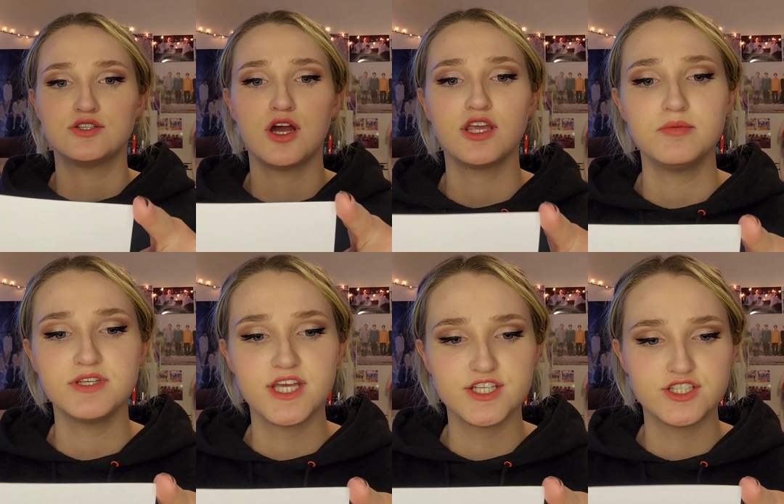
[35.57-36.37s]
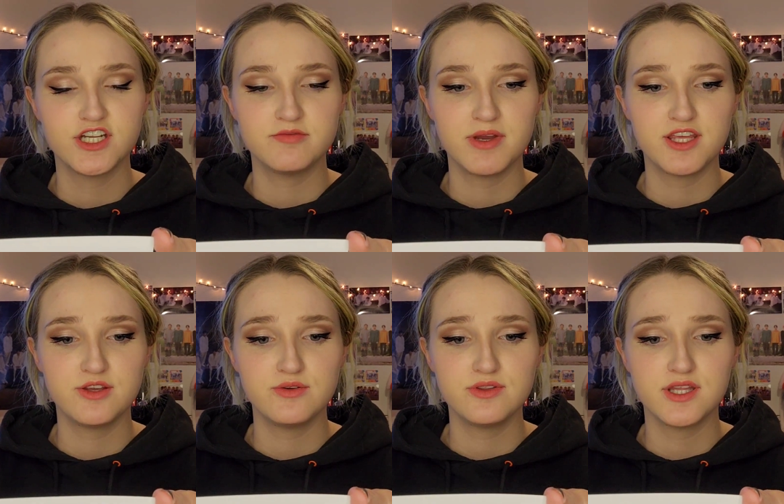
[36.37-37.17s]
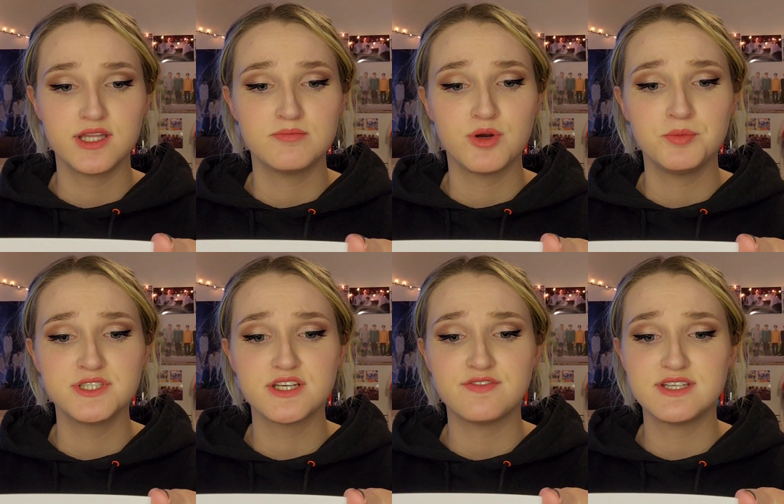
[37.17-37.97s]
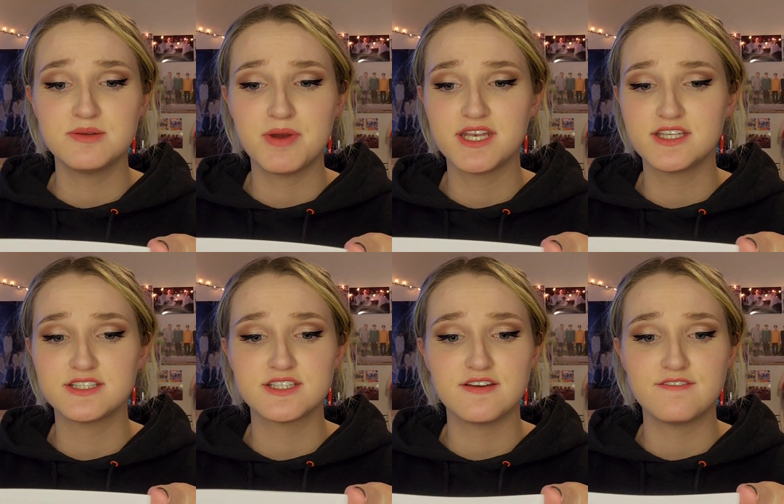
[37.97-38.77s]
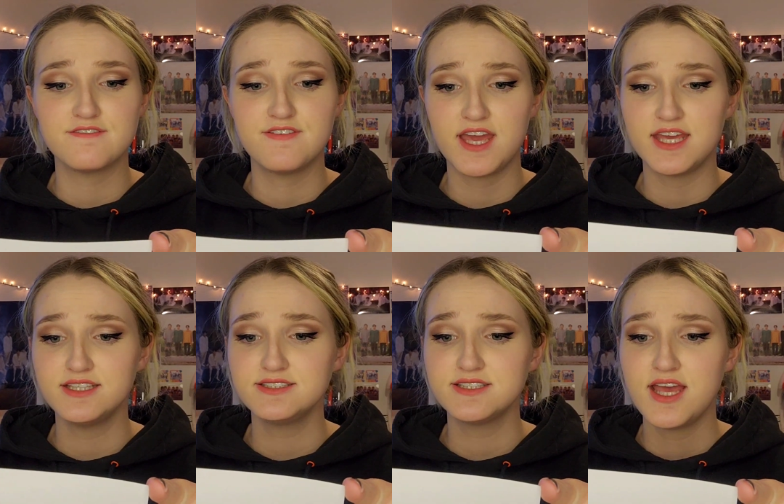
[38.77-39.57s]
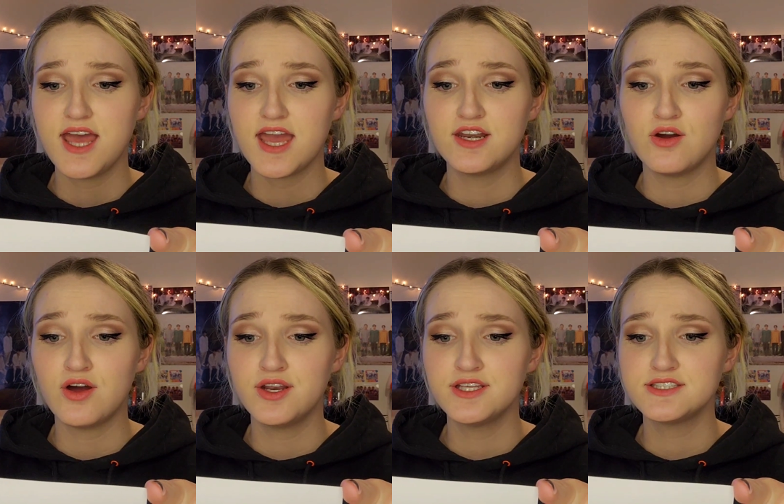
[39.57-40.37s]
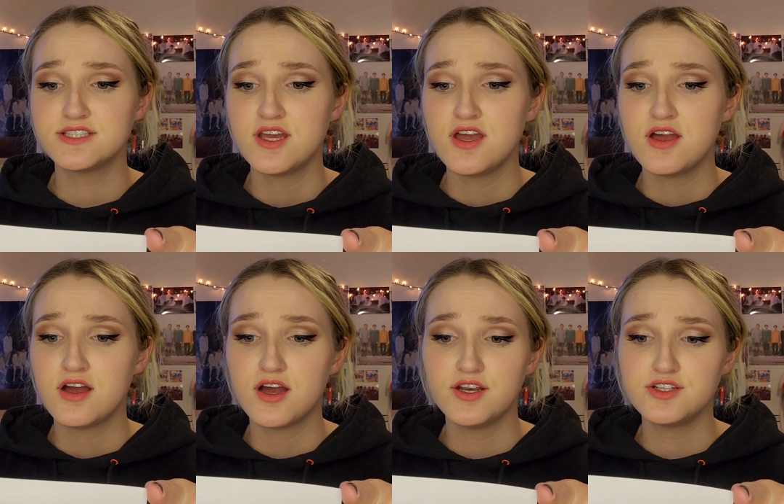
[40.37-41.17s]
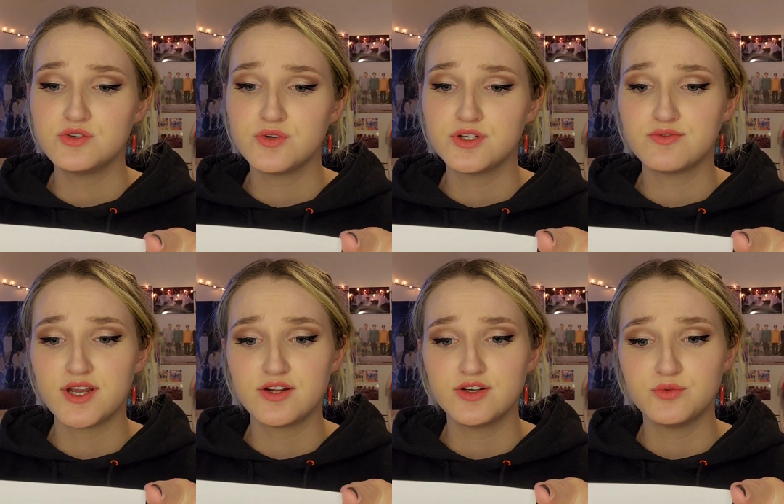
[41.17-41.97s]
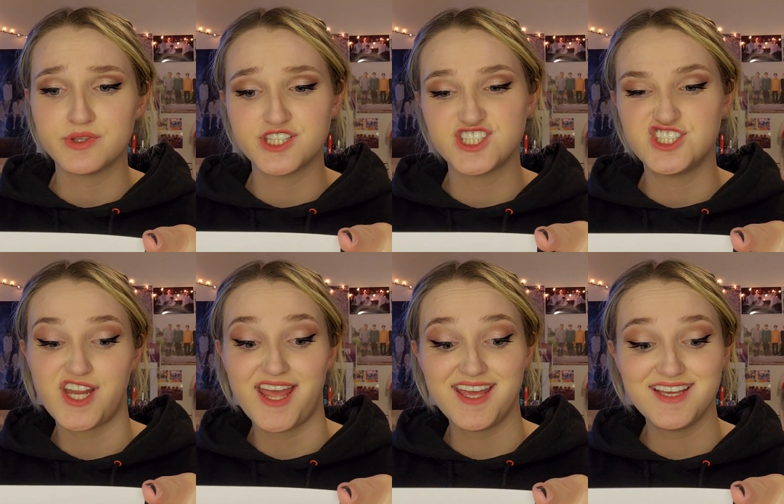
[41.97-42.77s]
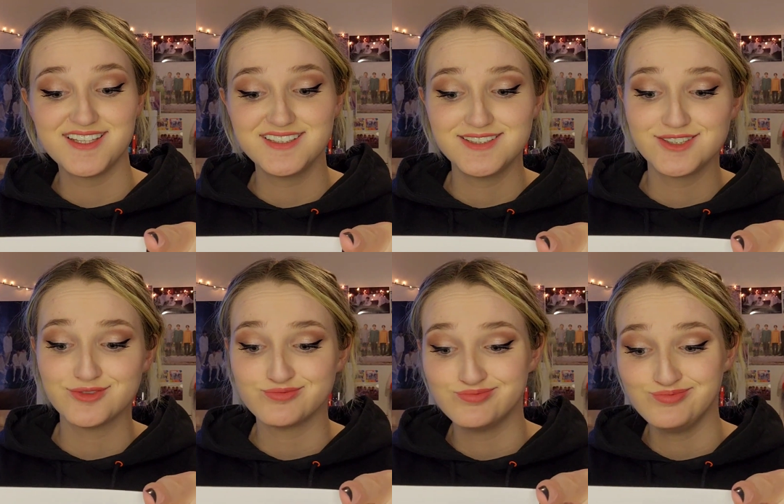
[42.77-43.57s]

Documentation of my youth in the moment of independent phase. An honest, unadored record with shades.